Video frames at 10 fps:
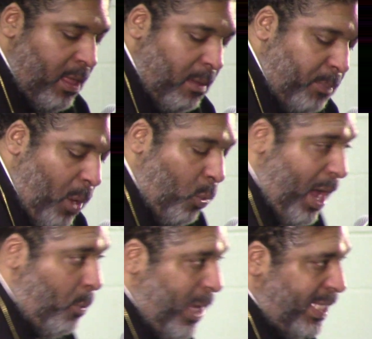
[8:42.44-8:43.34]
But
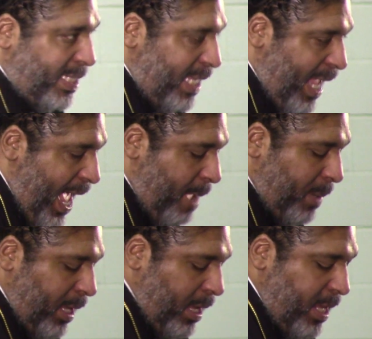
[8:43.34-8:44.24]
what we see
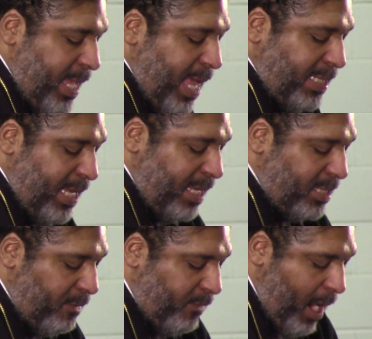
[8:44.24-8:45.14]
happening here, yes, is
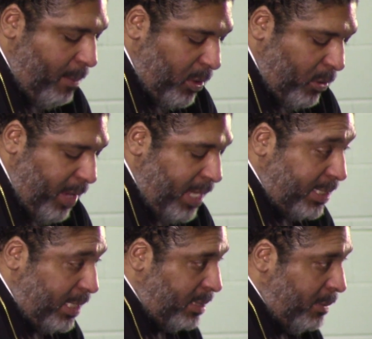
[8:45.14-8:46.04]
environmental
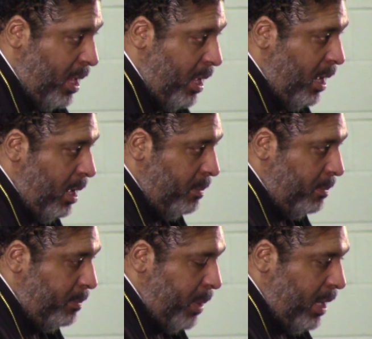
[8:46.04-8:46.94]
racism,
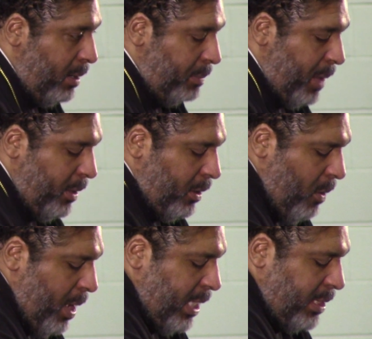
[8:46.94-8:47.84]
but Brother
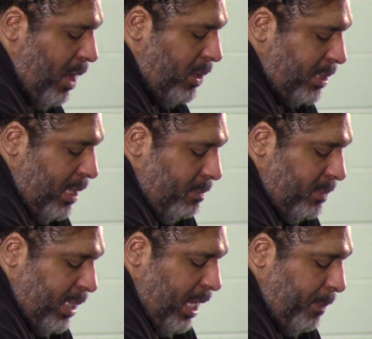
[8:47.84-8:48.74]
Goy, it's also
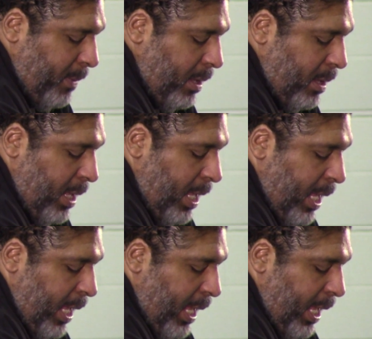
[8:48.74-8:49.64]
something deeper.
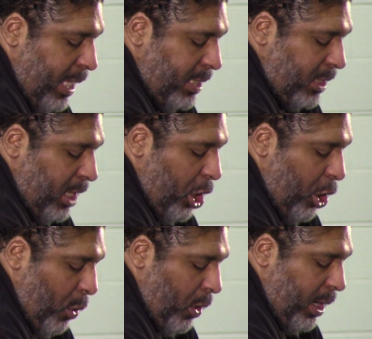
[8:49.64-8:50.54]
It's
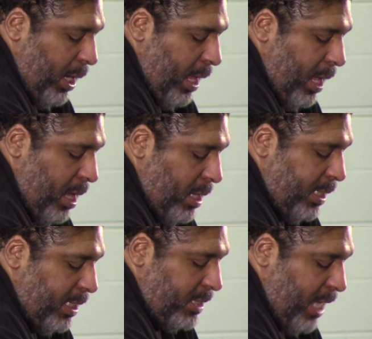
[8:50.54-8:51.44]
locally
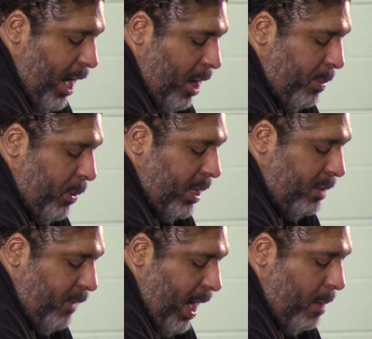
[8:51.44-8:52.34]
undesirable
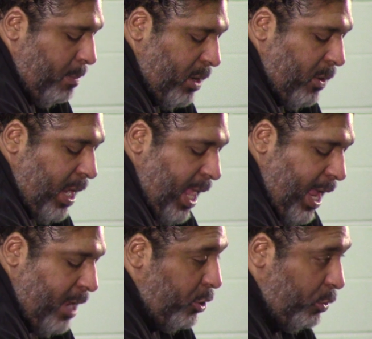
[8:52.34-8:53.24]
environmental
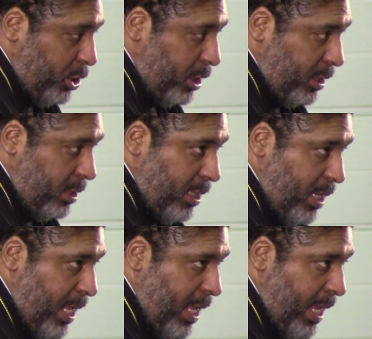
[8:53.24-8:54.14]
land
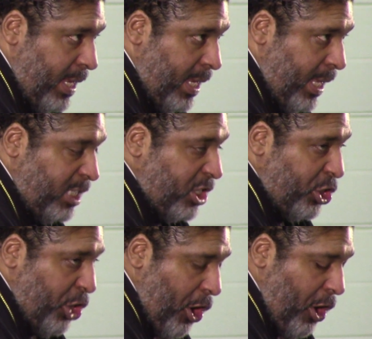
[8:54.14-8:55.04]
uses. It's a
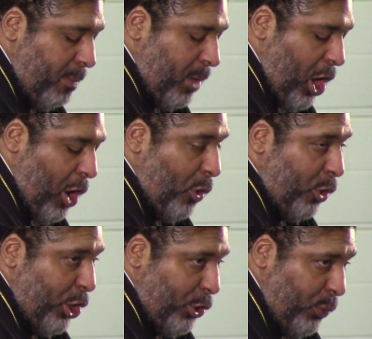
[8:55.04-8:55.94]
term
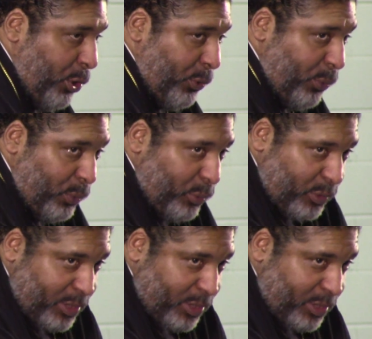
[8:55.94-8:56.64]
called LULUs.